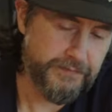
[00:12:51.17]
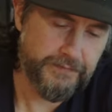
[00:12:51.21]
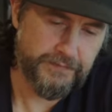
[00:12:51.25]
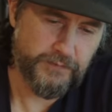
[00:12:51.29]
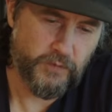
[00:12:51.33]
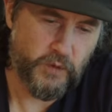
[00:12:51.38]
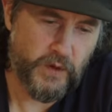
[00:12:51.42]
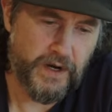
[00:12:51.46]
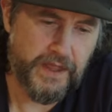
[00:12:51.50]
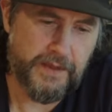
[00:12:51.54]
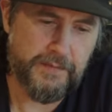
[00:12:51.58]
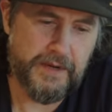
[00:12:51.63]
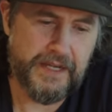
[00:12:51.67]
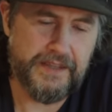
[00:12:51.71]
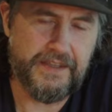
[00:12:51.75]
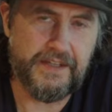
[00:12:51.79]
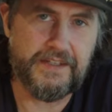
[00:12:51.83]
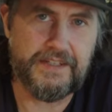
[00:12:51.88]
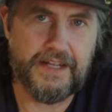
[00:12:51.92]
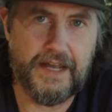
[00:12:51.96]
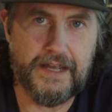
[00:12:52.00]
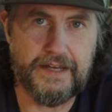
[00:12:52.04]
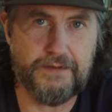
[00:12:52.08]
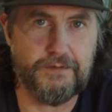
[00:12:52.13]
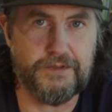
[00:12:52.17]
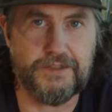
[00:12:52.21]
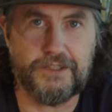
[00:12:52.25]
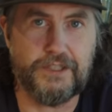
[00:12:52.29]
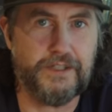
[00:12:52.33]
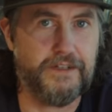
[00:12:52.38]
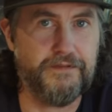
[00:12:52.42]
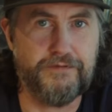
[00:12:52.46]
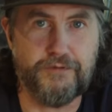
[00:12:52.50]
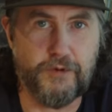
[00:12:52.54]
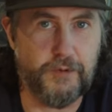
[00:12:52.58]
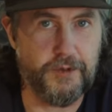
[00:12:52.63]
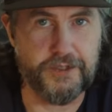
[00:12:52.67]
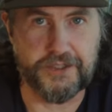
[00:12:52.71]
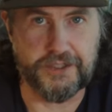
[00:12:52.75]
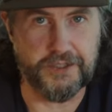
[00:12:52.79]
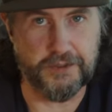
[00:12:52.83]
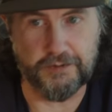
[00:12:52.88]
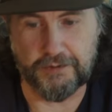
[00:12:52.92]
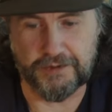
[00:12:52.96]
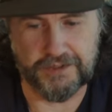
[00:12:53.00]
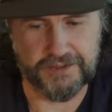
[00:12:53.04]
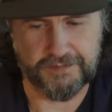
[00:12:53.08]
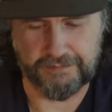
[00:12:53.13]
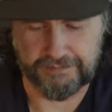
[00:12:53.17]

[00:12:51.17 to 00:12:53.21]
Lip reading: One of the main things I was looking forward to was